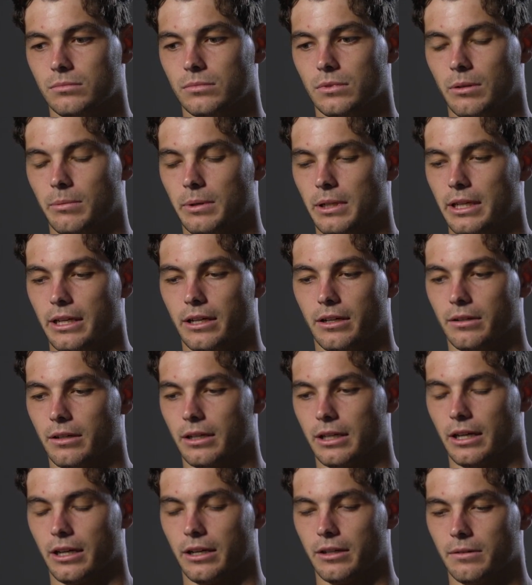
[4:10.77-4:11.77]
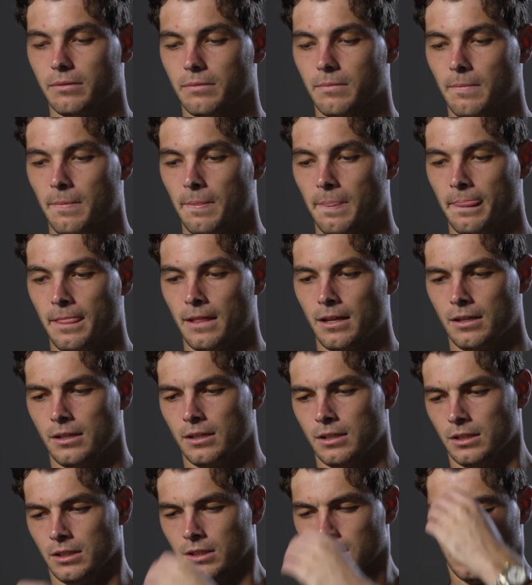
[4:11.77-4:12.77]
I mean, yeah, I got
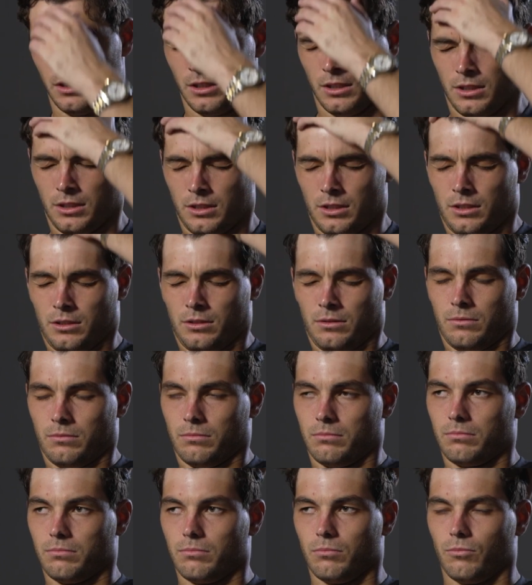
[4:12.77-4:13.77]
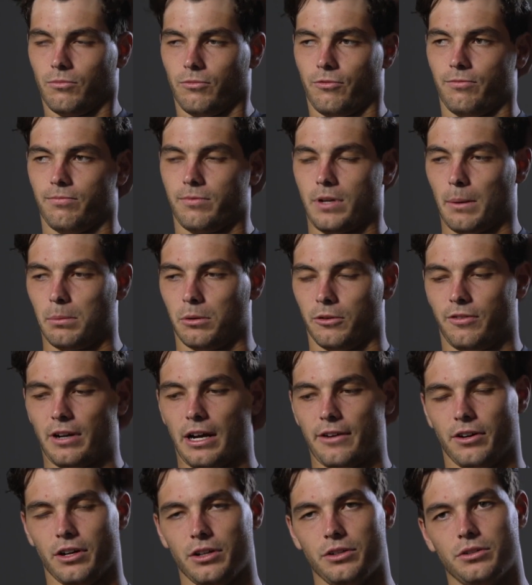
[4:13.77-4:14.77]
a couple
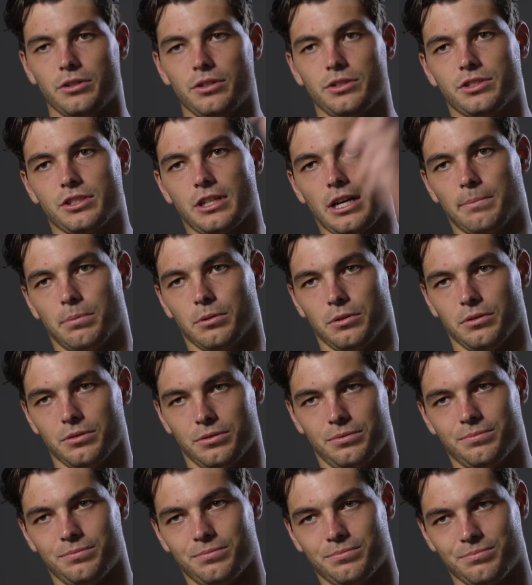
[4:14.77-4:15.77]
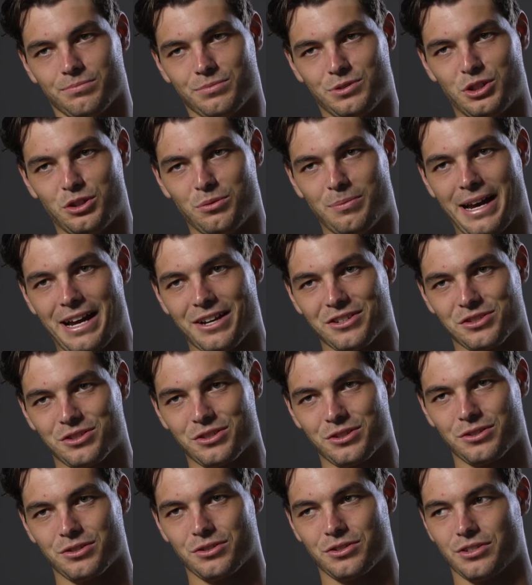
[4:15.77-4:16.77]
500s, couple two
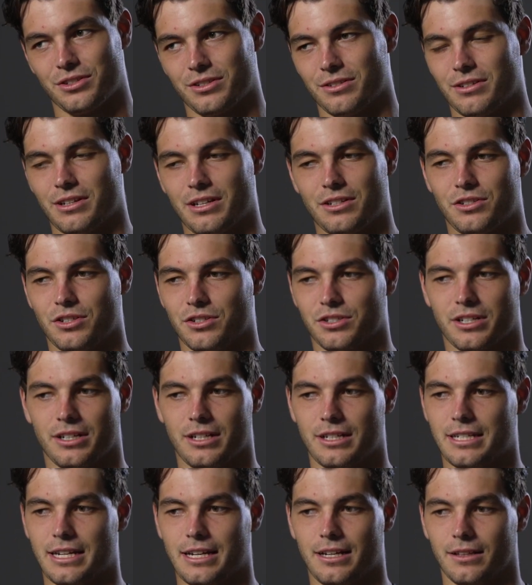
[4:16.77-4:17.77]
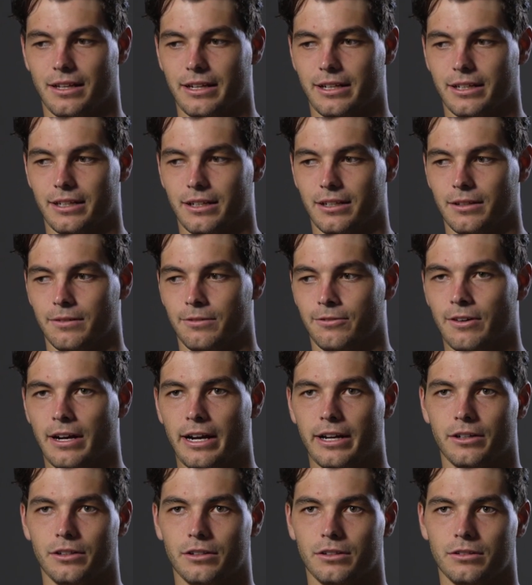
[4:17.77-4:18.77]
masters, and it's just going to take like a
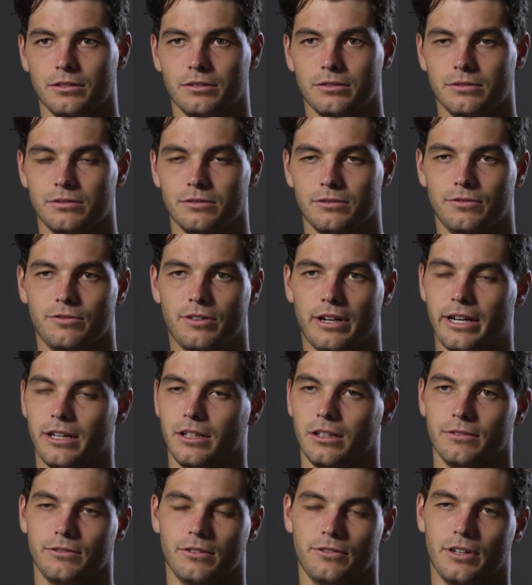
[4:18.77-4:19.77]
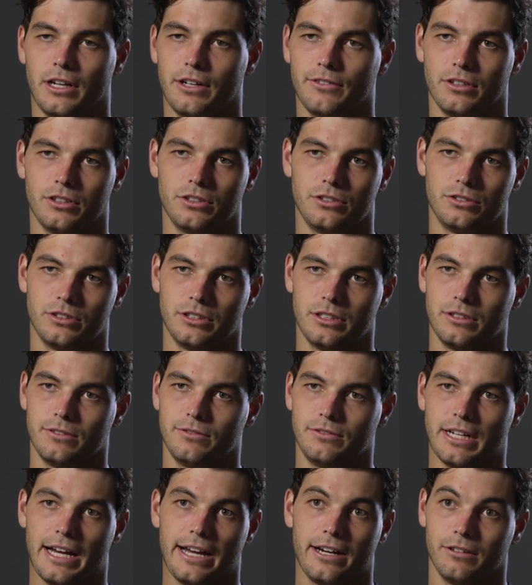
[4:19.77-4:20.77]
final of a 500,
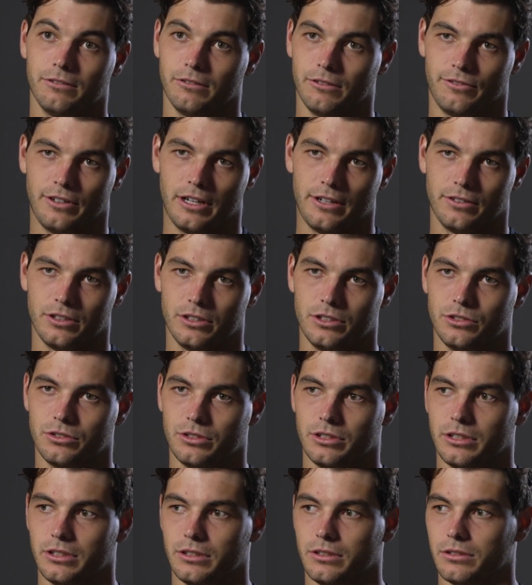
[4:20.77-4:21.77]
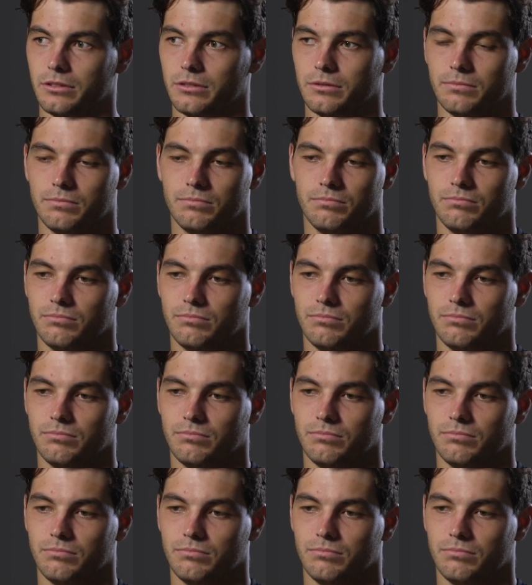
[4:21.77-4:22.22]
title of a 500, or